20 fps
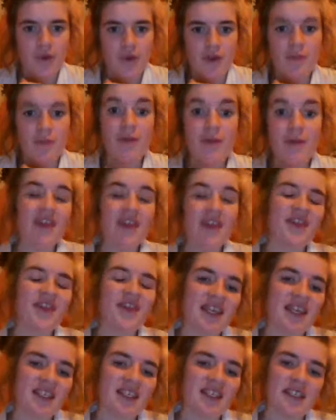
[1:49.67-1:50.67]
The main
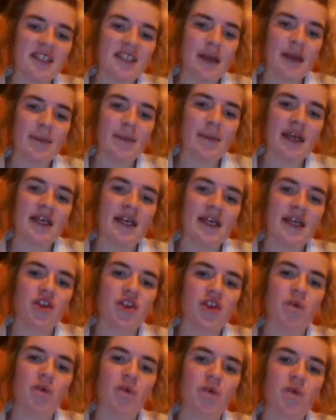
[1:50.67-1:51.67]
things that make it
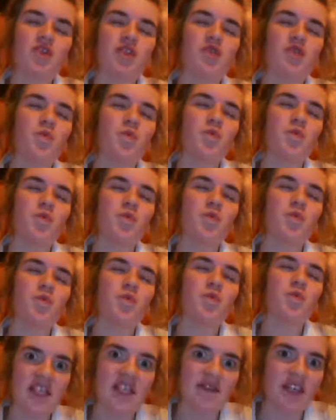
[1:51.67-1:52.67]
the world's worst
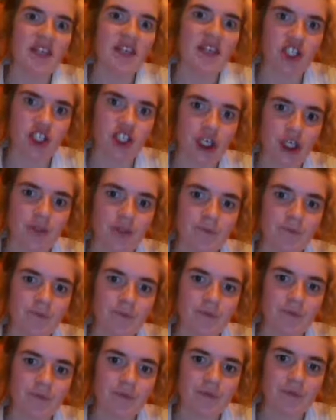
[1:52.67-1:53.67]
TV show
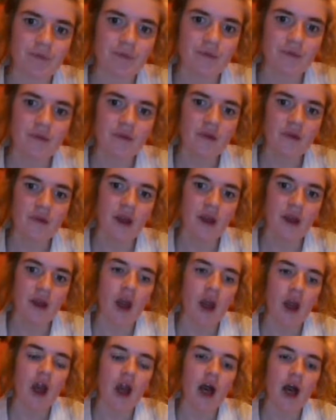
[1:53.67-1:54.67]

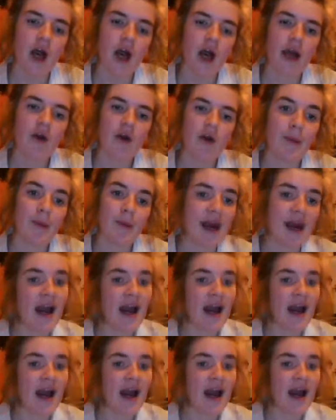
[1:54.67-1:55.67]
are how no matter
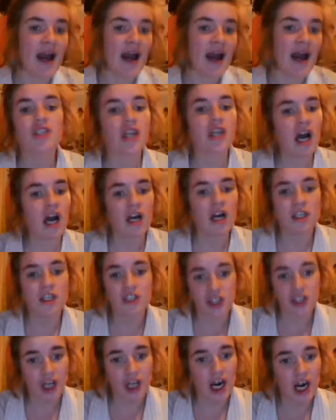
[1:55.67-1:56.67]
how hard you
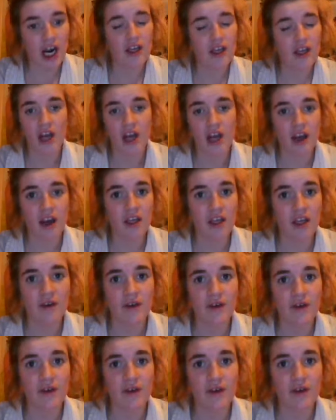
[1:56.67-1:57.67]
try, you can't give
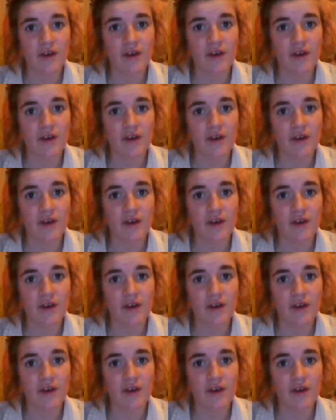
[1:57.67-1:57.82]
it up,